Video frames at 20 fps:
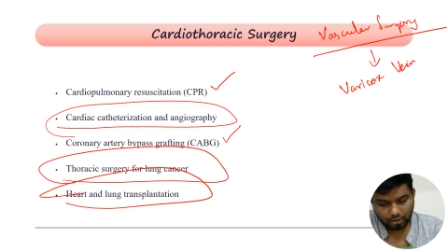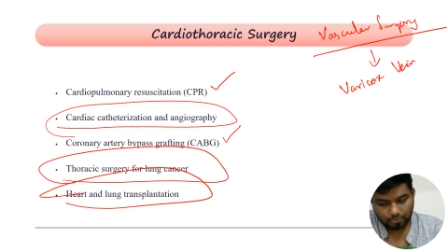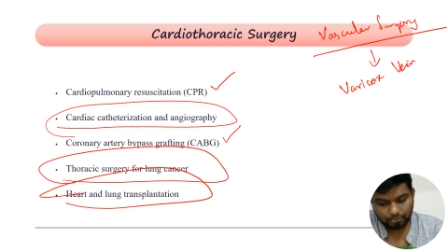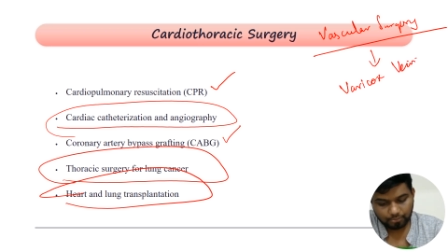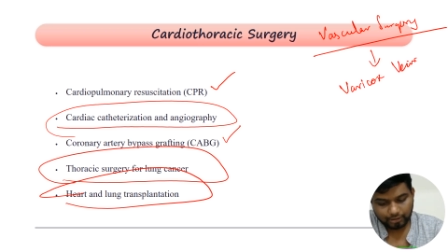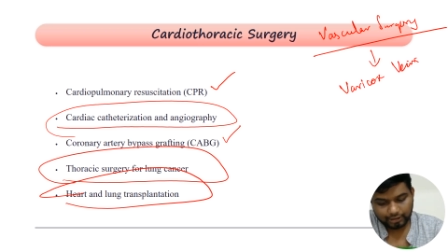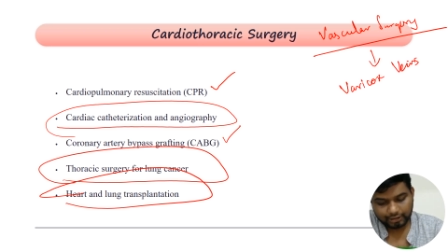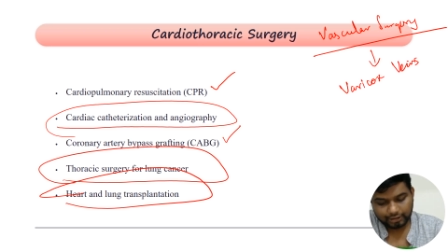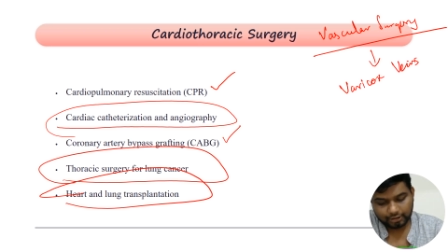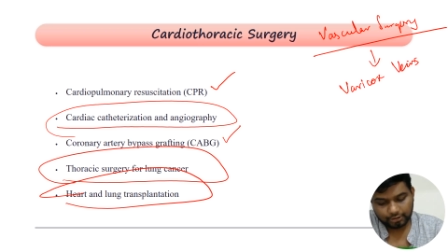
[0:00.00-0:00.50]

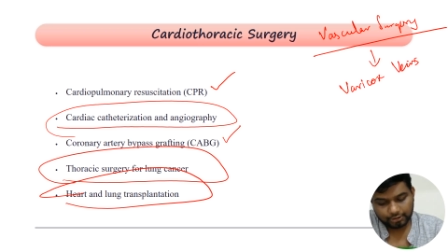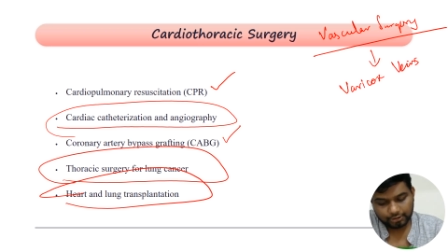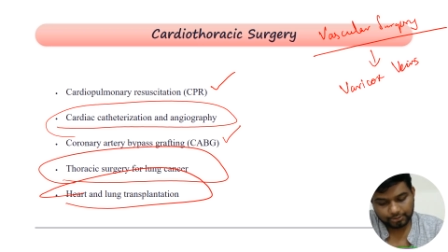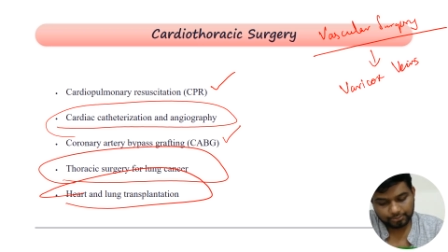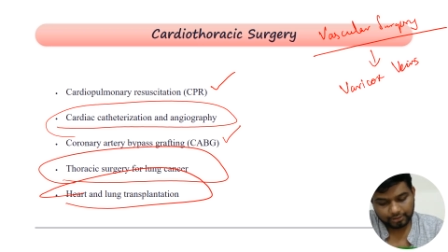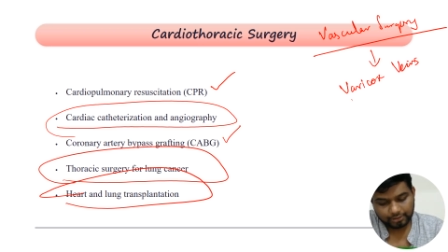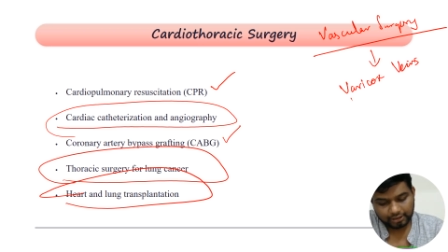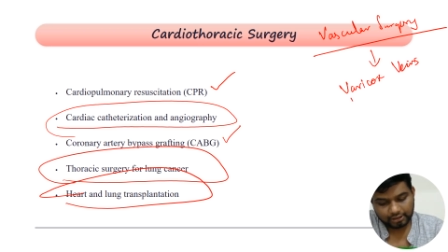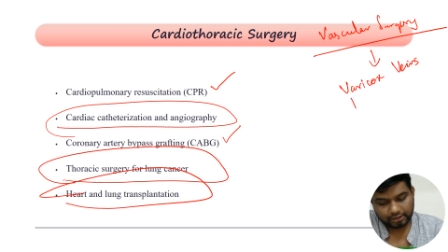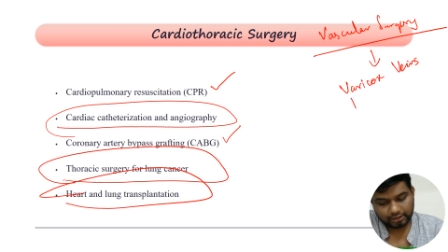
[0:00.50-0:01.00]
Varicose
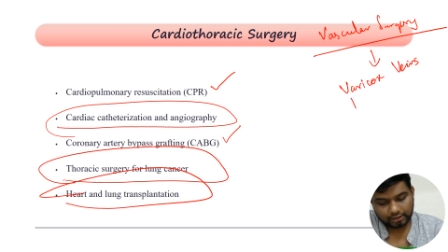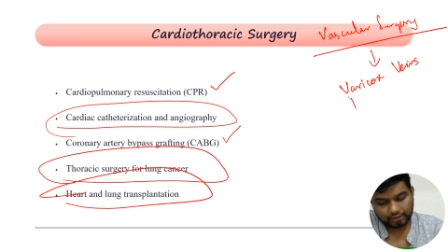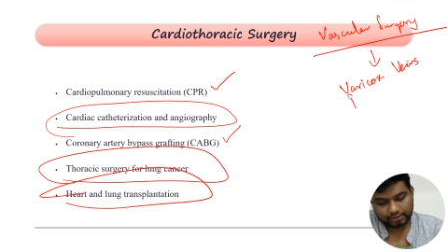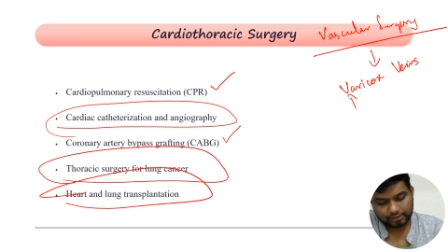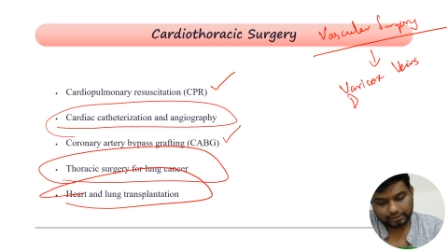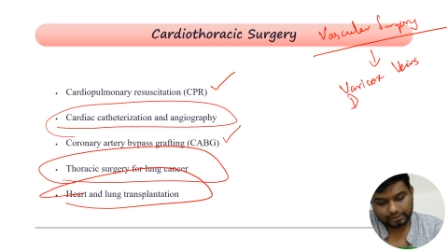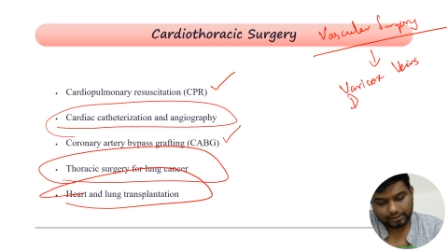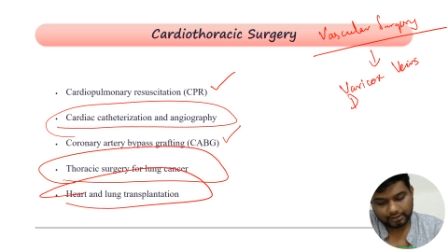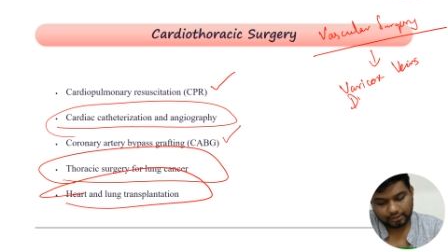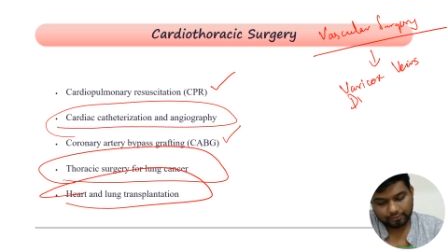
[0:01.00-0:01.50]
vein
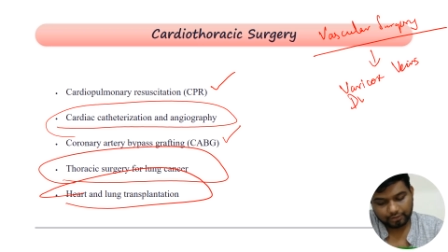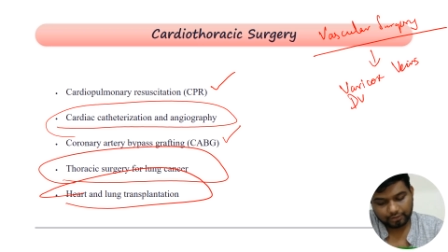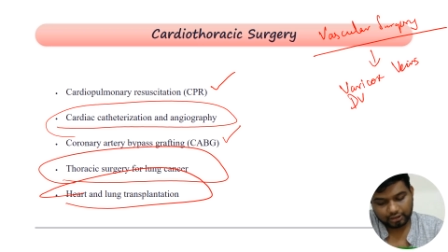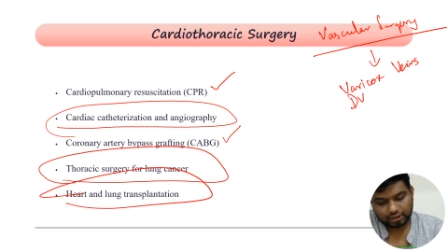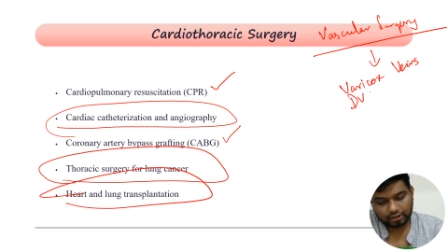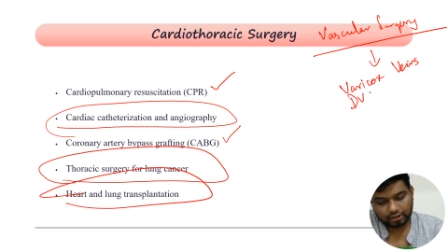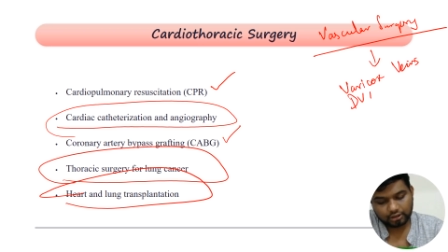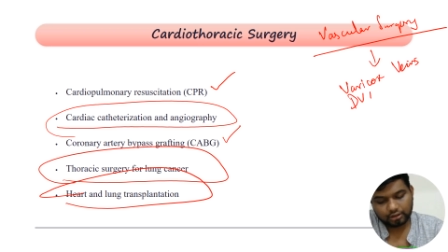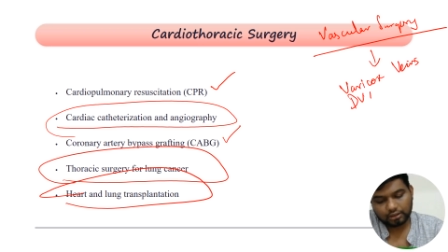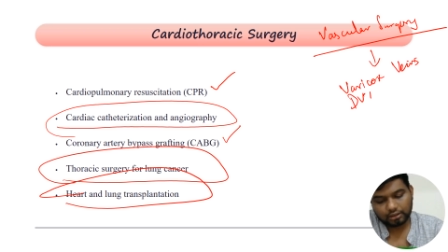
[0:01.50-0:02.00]
and
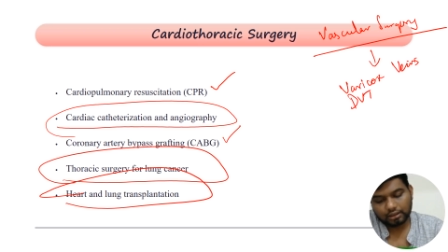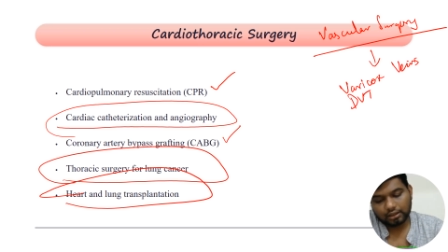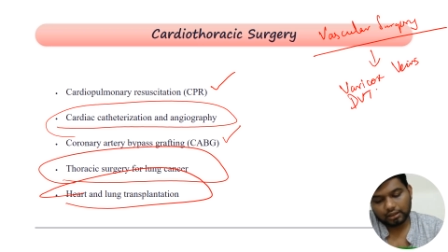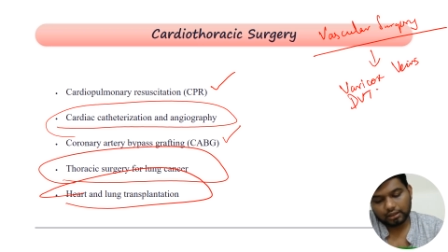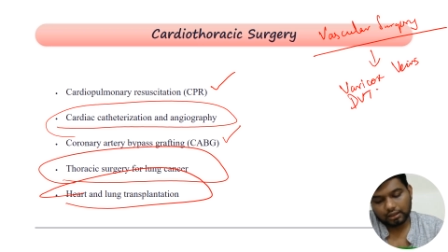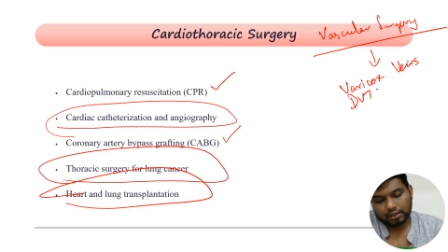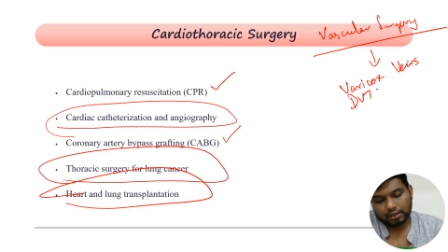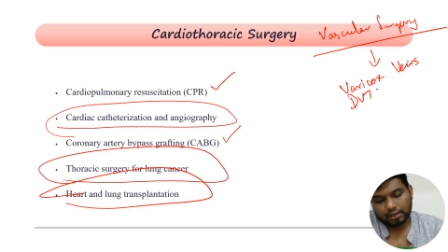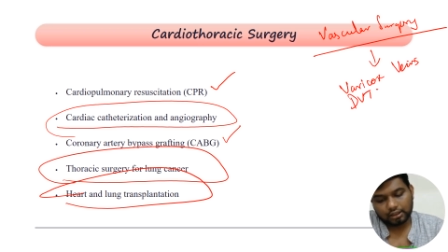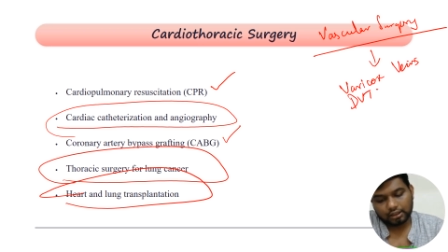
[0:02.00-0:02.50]
DVT
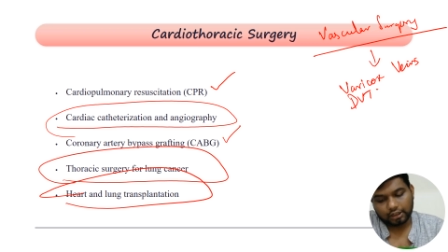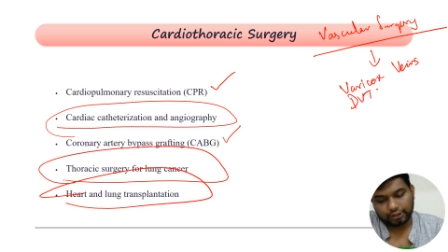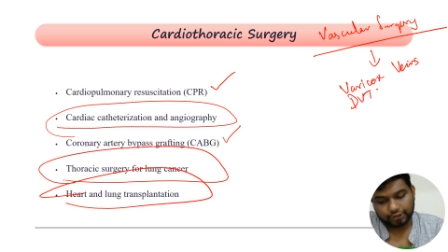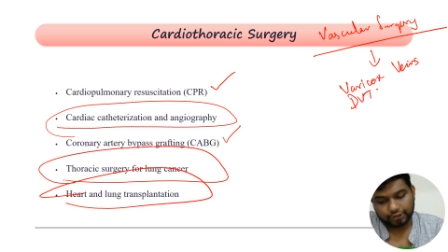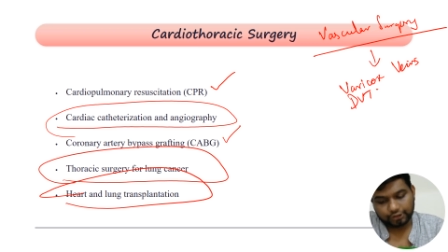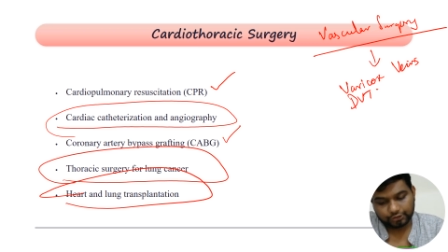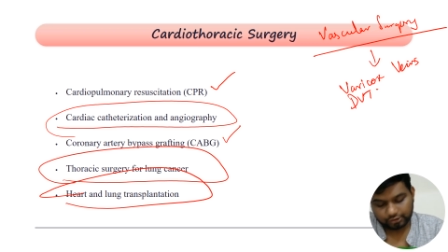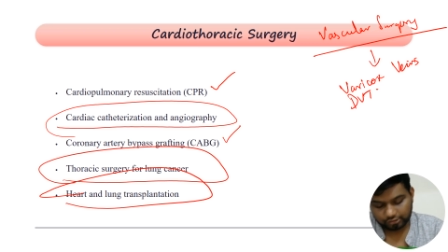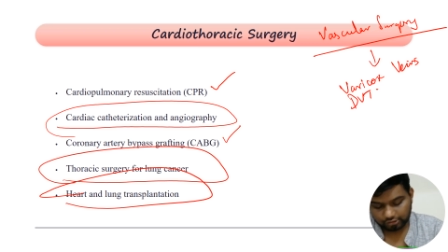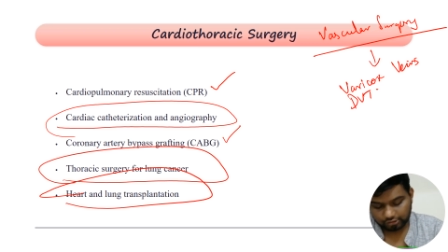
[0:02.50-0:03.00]
that
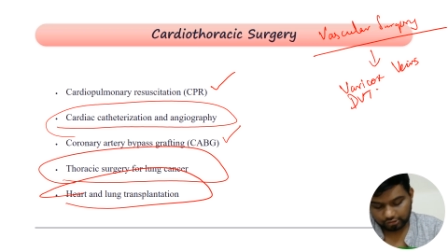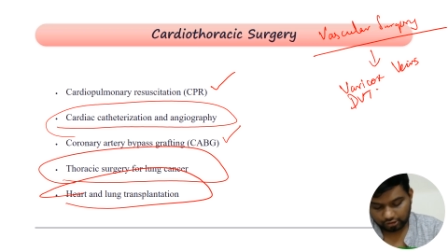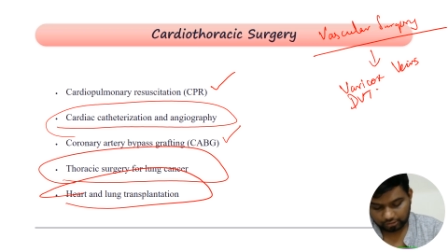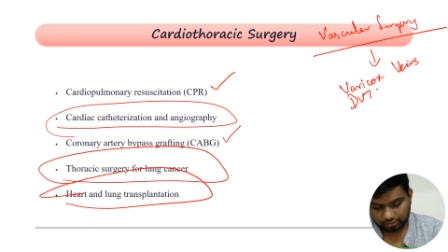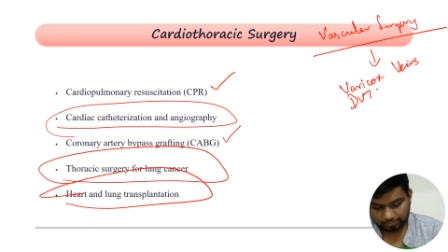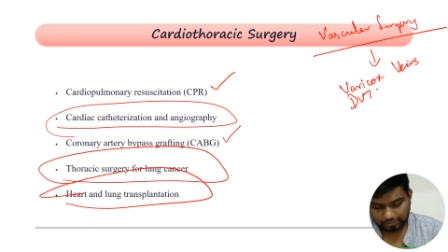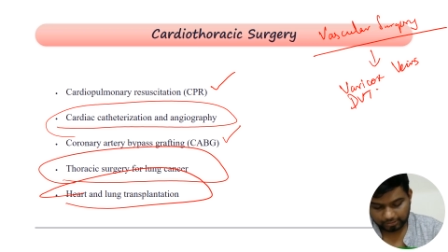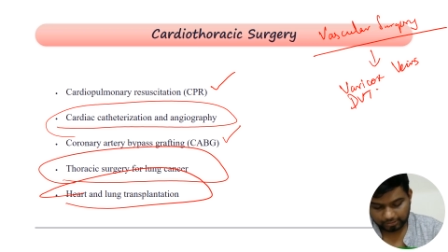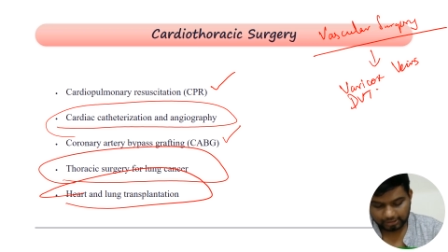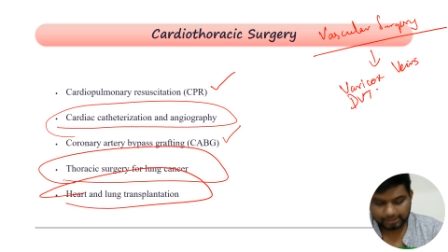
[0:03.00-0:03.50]
you should
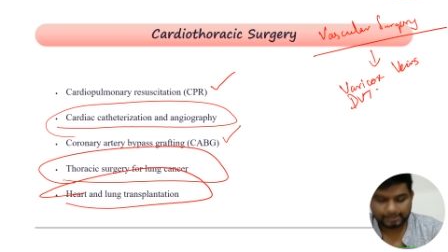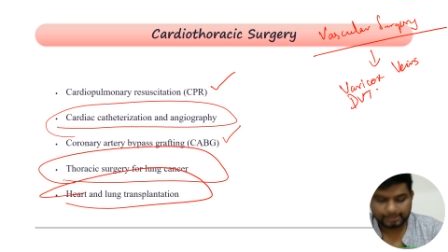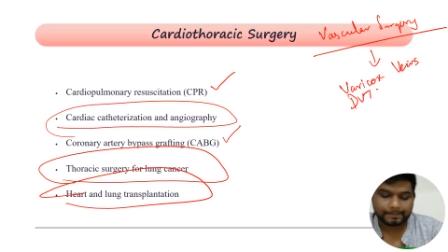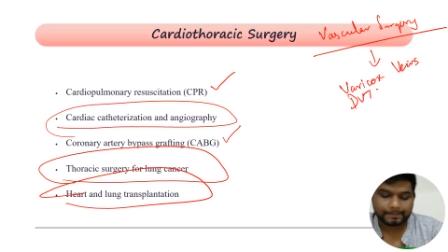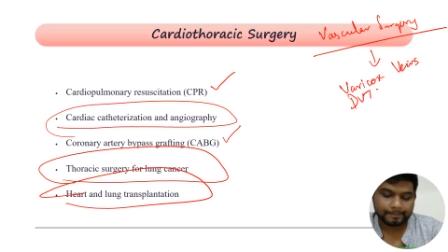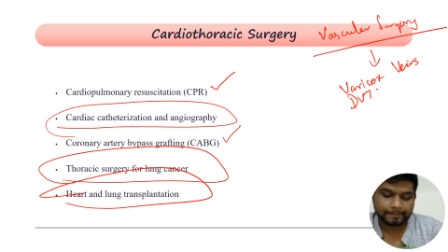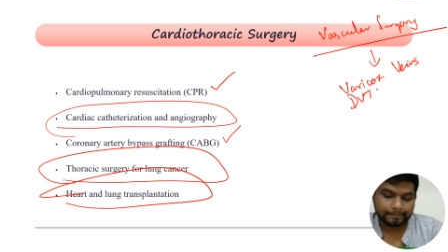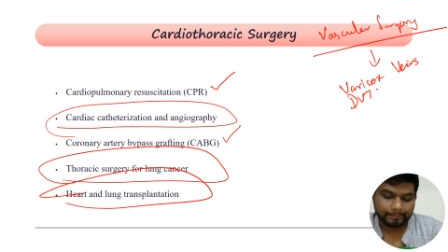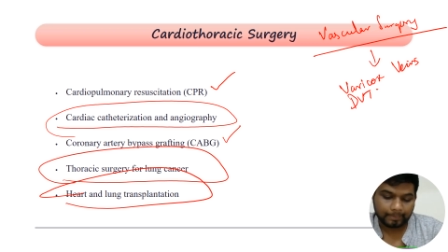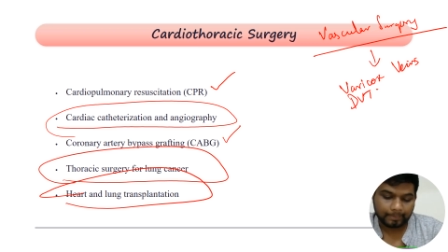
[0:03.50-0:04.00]
not
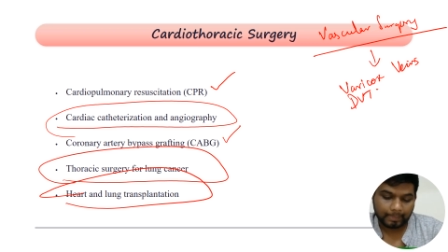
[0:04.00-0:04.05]
miss.